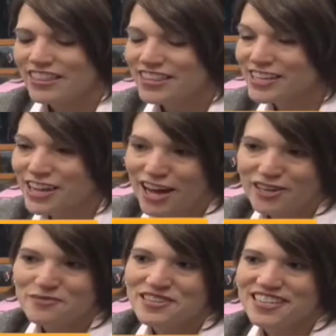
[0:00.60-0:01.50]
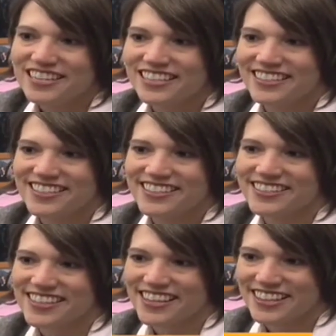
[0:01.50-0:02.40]
the economy is
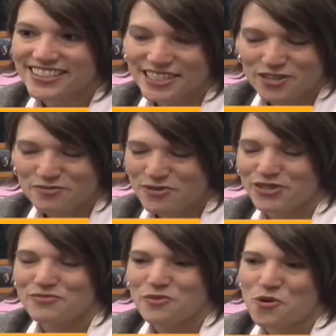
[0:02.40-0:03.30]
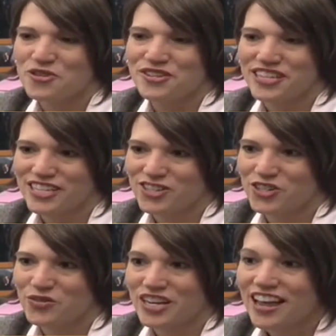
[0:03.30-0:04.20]
the single most important
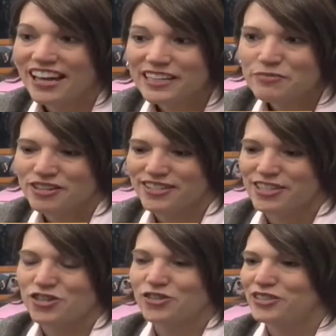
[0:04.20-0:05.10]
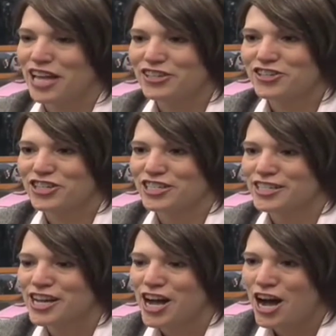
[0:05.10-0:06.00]
issue in any presidential
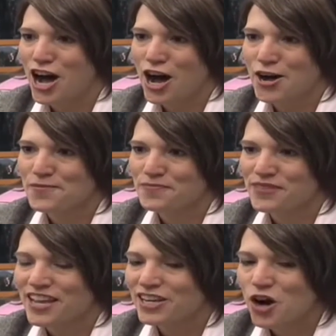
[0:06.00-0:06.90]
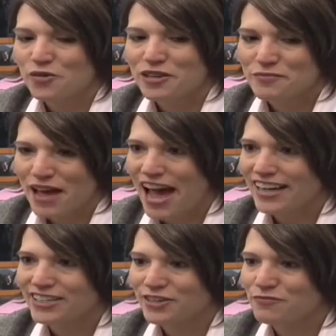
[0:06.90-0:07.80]
election um, going
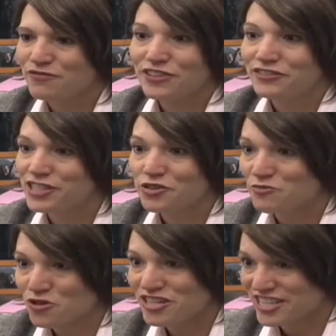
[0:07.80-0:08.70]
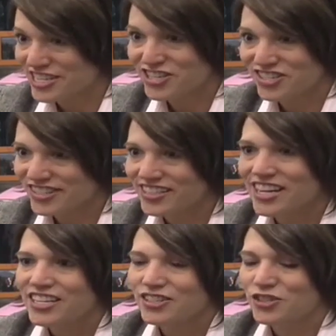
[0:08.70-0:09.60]
back 50 or more years.
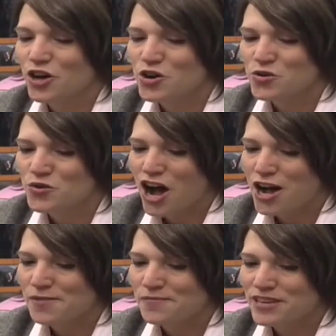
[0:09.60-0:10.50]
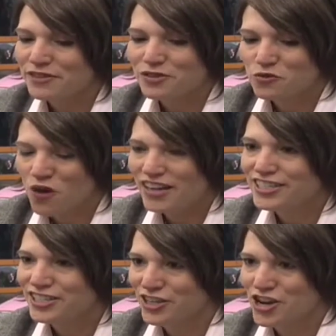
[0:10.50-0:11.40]
So, um, if you
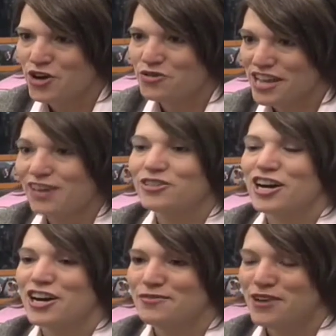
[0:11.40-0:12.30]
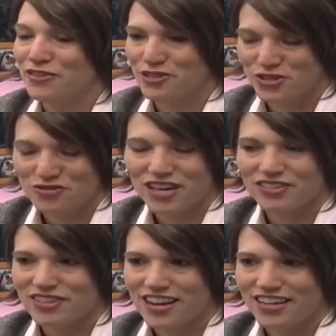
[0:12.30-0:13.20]
wanted to know the outcome of the
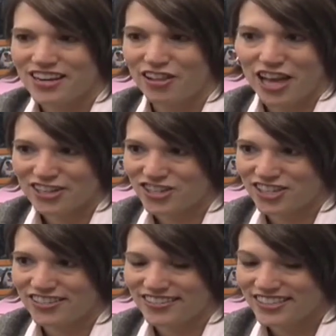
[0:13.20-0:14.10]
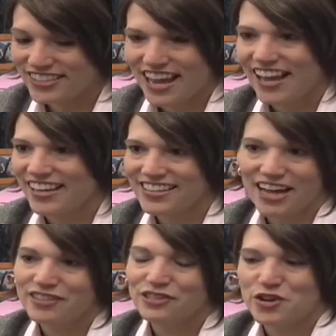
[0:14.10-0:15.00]
2008 election today,
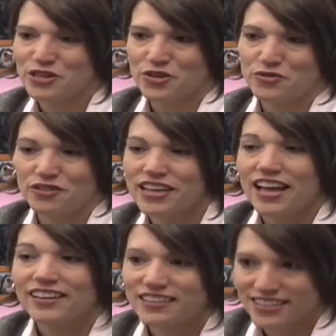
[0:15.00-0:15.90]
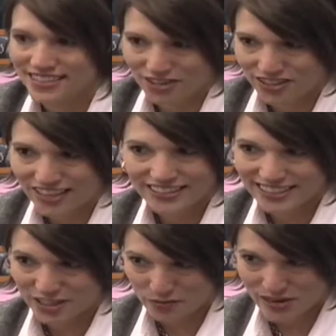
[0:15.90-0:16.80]
not even knowing who the candidates are likely
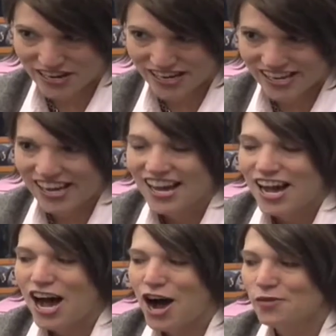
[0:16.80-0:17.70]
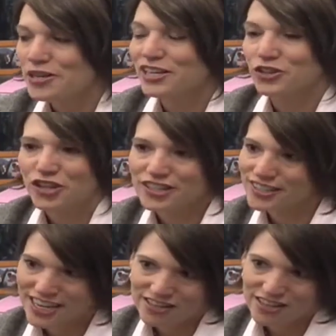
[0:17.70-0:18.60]
to be, uh, we can look at the
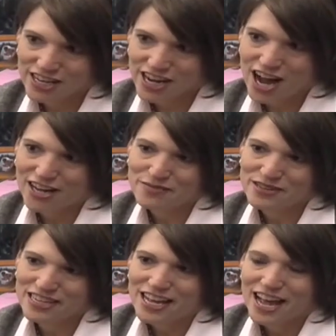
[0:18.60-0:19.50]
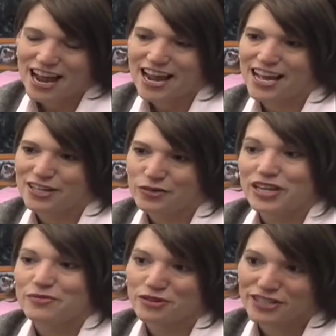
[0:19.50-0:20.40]
state of the economy and we
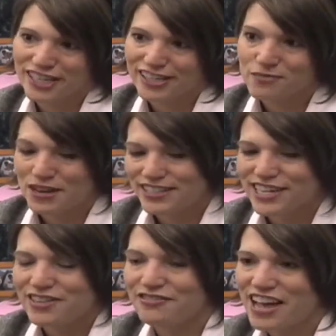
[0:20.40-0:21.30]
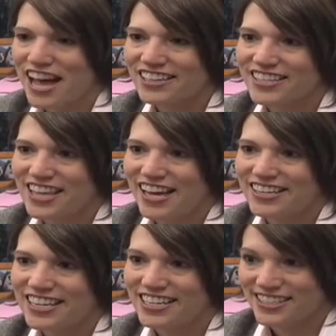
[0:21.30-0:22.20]
can predict, based on the fact
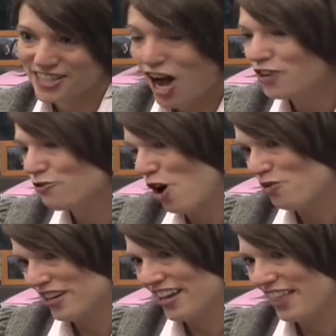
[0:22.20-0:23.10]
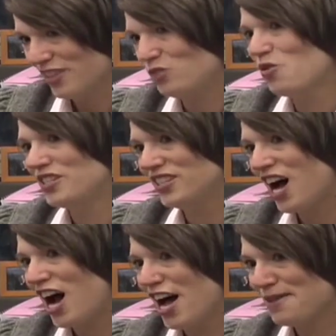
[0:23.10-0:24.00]
that it is not growing at this point in
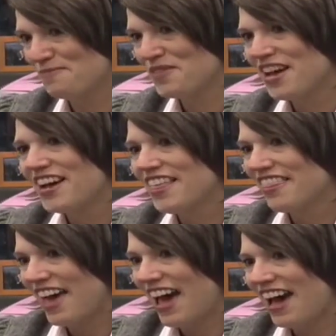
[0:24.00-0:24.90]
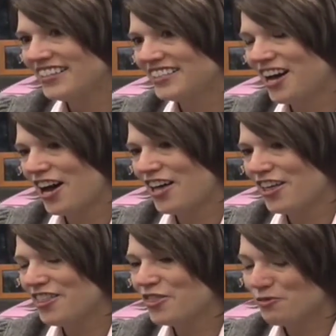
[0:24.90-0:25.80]
time, that
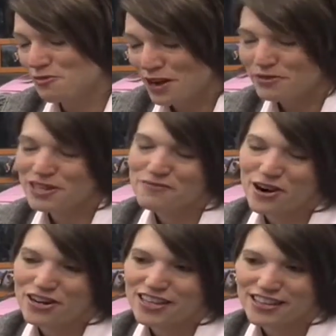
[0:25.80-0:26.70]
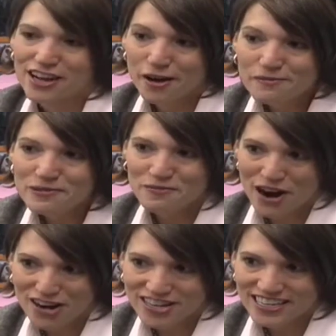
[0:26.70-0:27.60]
uh, the Republican Party, the incumbent
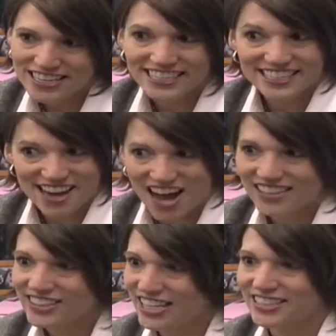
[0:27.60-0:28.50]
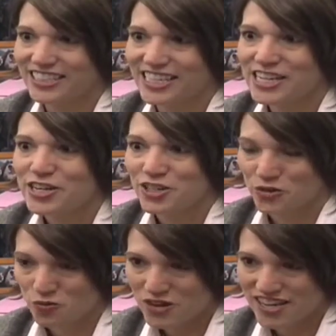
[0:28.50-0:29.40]
party, is not likely
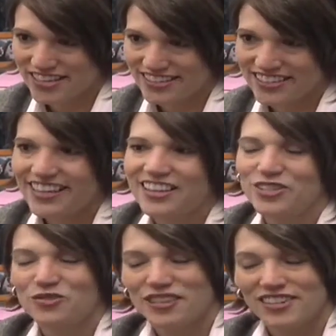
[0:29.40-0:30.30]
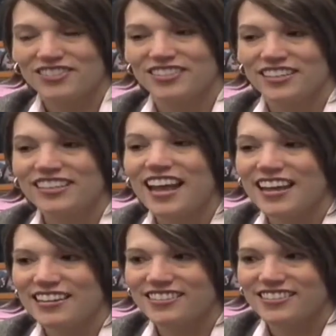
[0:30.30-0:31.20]
to win the
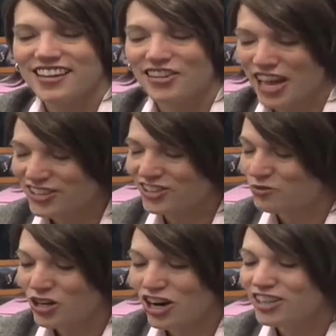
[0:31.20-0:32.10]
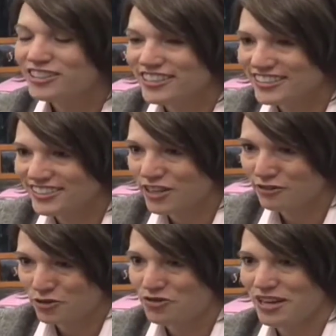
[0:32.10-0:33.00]
2008 election, regardless
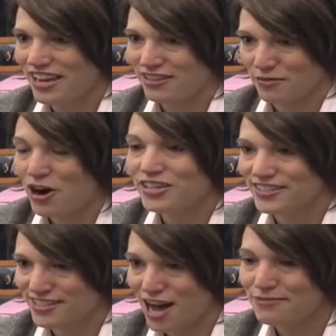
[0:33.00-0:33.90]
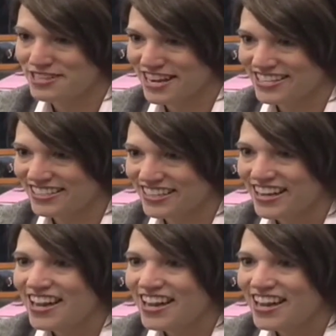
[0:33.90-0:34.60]
of who the, the parties nominate.